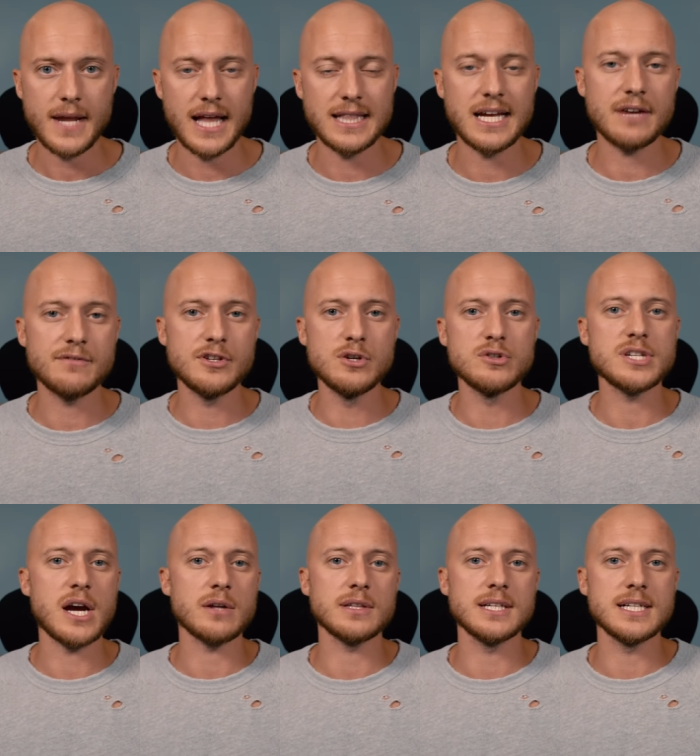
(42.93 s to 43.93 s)
A lot of news
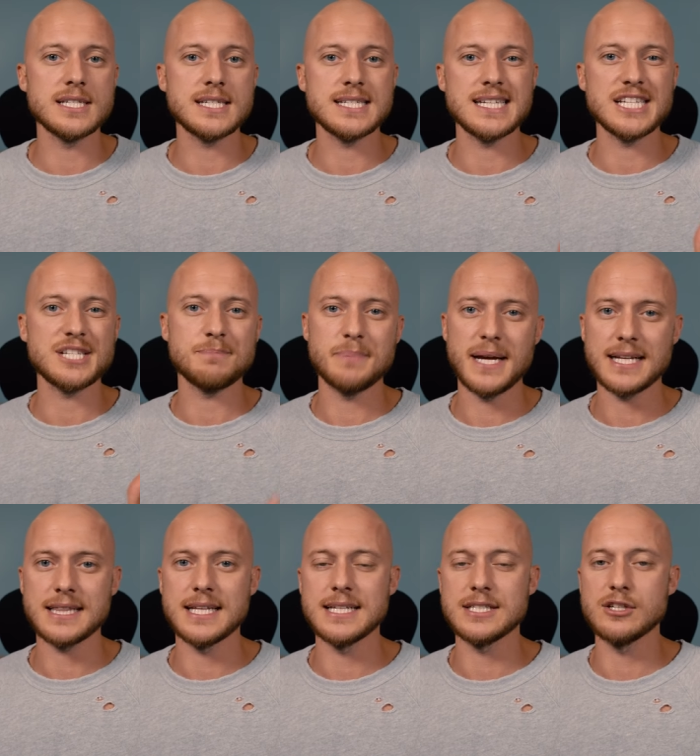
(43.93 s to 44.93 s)
outlets
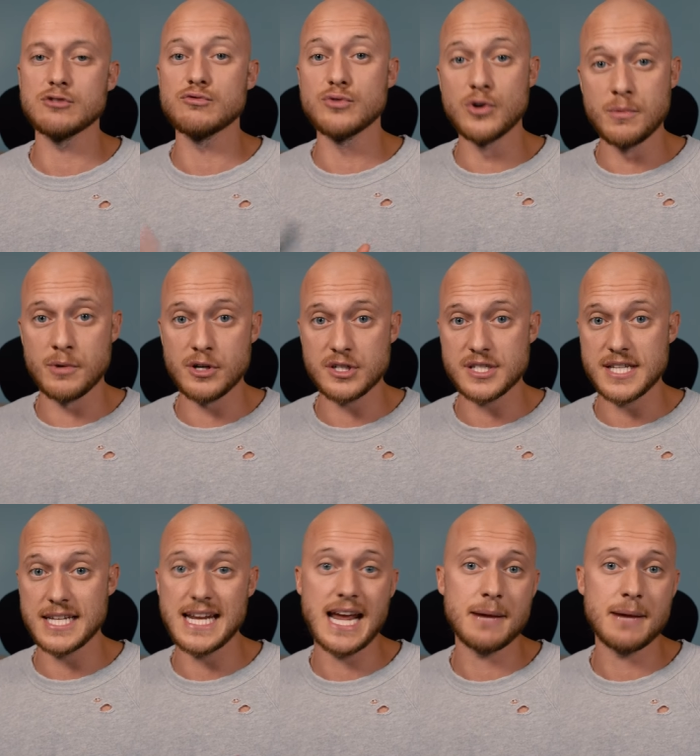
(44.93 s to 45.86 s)
suspect that the rumors that